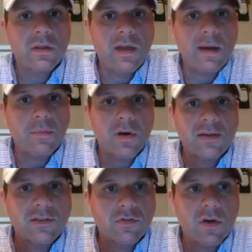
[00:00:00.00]
that
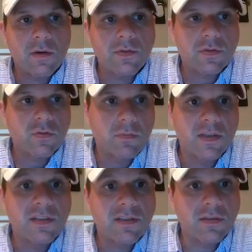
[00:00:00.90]
price drops
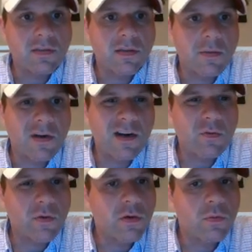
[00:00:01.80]
tremendously. I mean, I
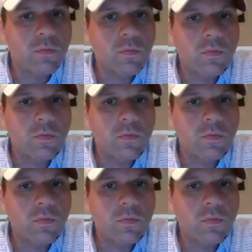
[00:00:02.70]
don't know.